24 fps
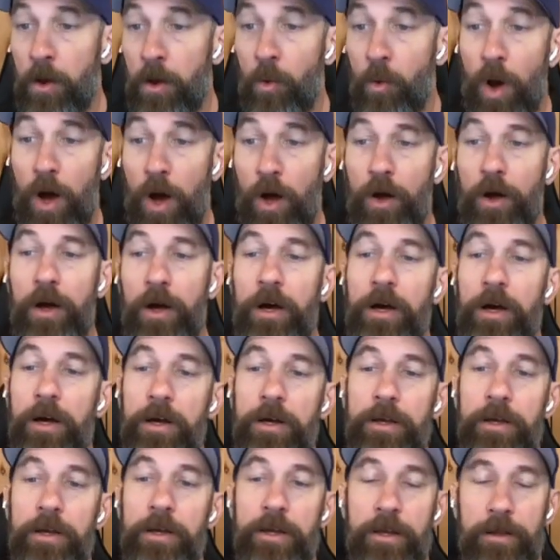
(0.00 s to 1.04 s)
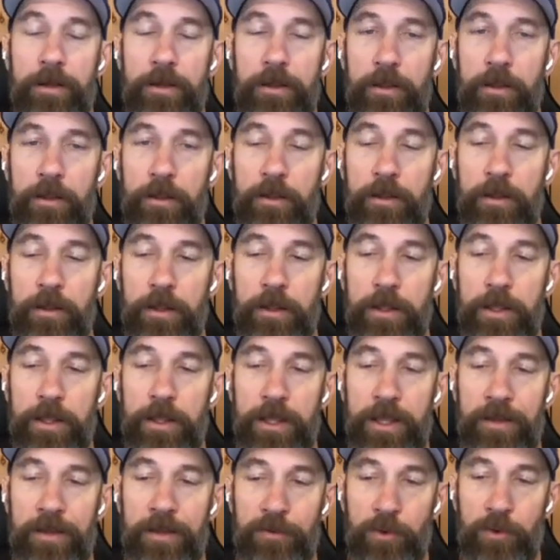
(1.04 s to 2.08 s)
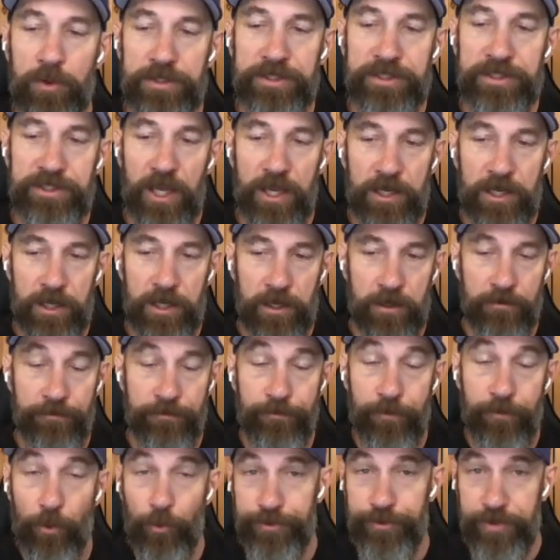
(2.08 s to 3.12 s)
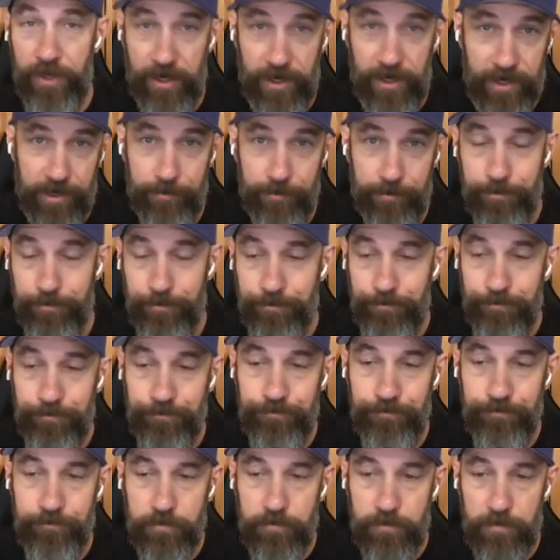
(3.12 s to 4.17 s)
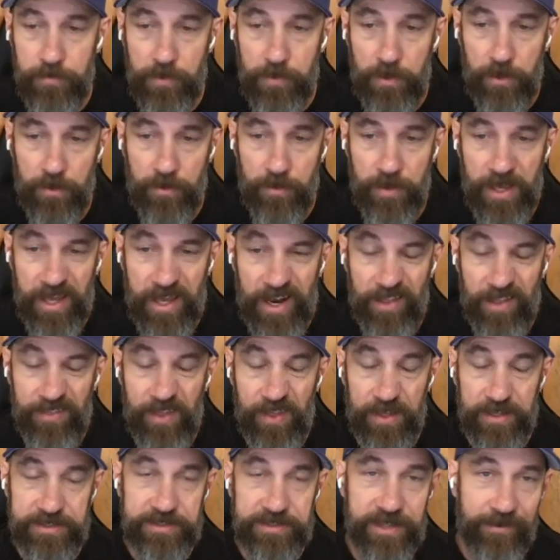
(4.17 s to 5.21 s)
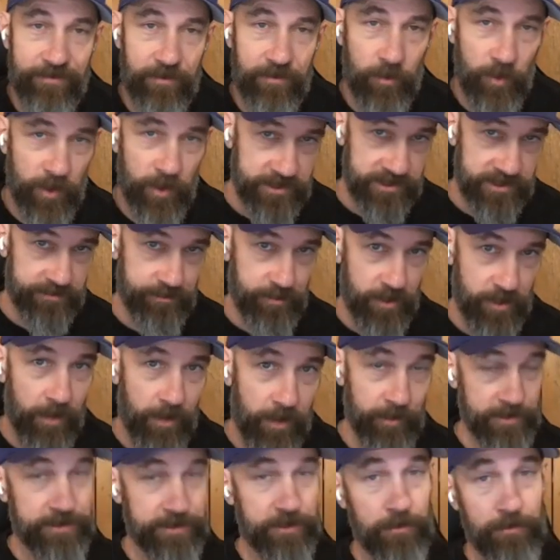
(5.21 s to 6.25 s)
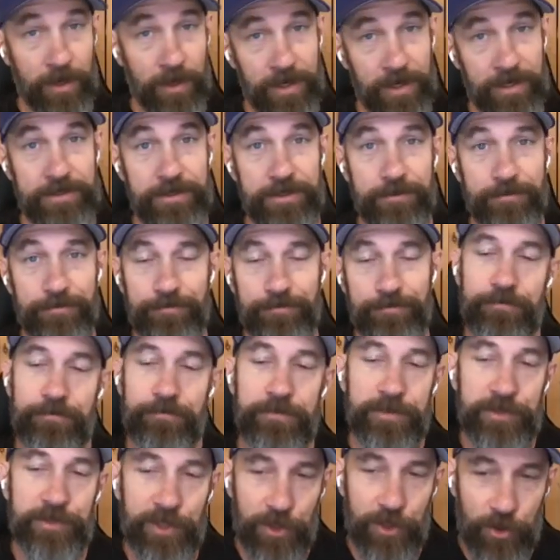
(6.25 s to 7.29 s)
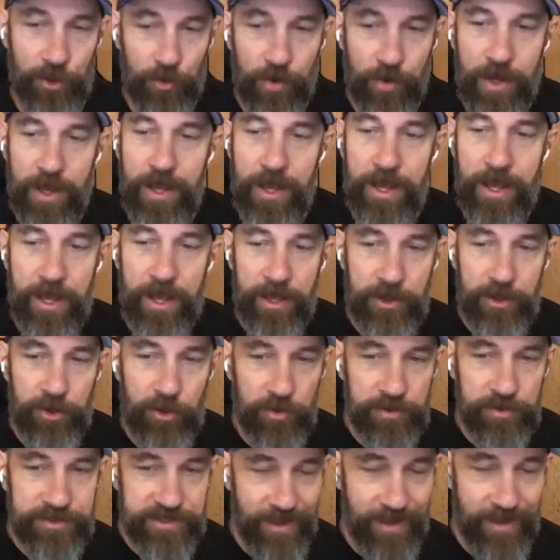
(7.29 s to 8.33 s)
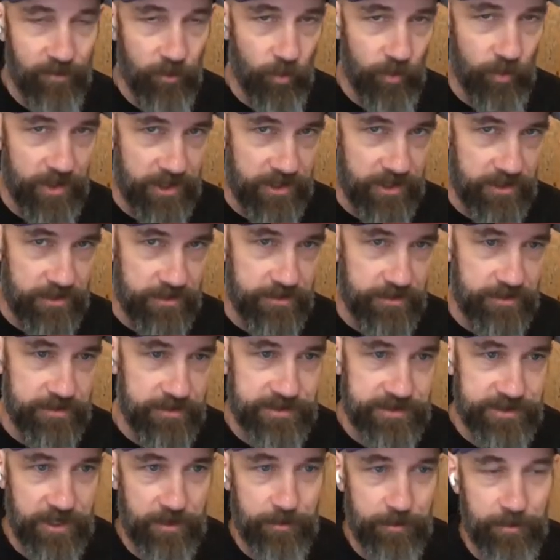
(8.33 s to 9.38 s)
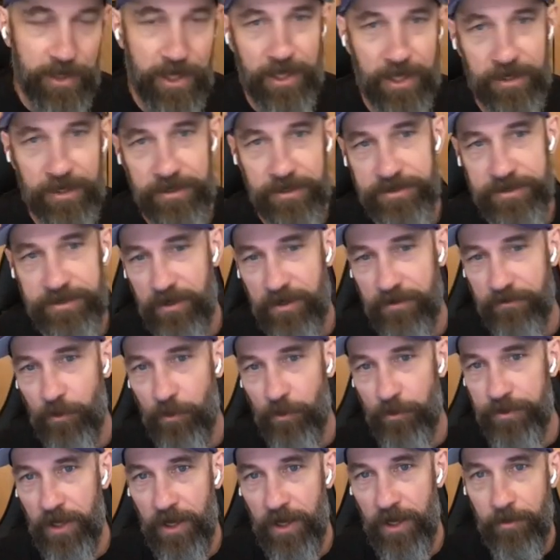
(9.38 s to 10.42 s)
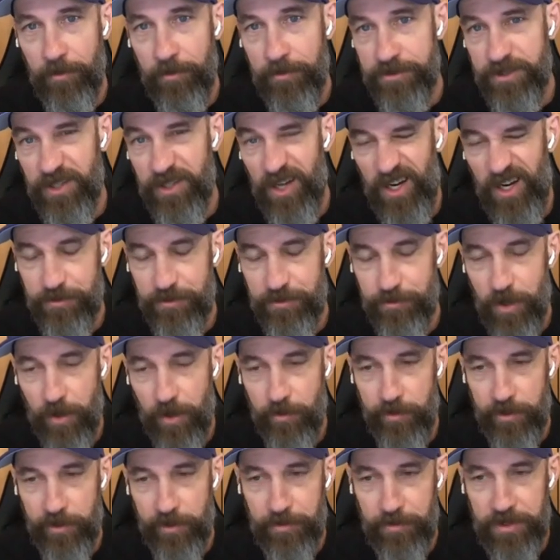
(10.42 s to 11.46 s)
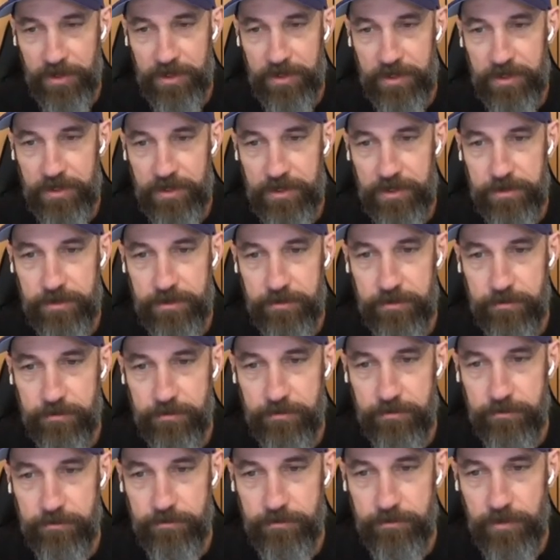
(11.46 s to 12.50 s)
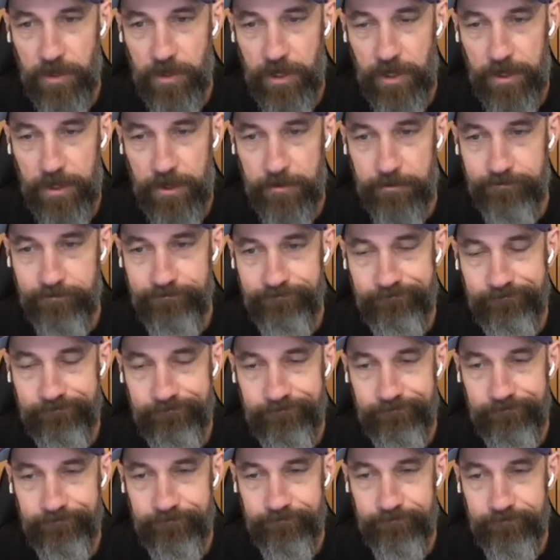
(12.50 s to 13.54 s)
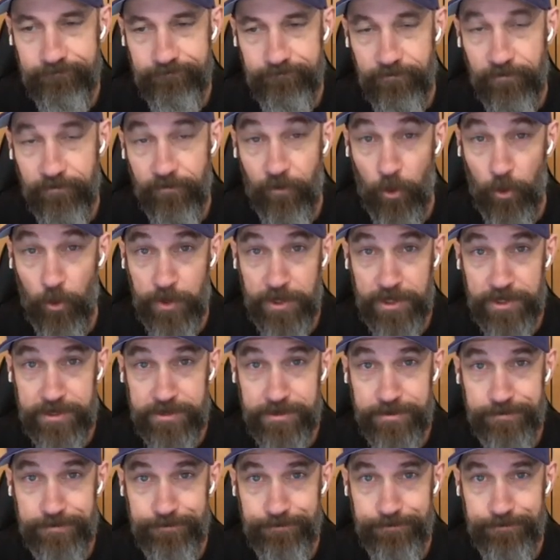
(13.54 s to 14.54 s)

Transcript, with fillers: Well, if you're studying full-time, then I think 7 weeks is probably too much. So your 7-week study plan, studying full-time, should actually probably be 4 weeks.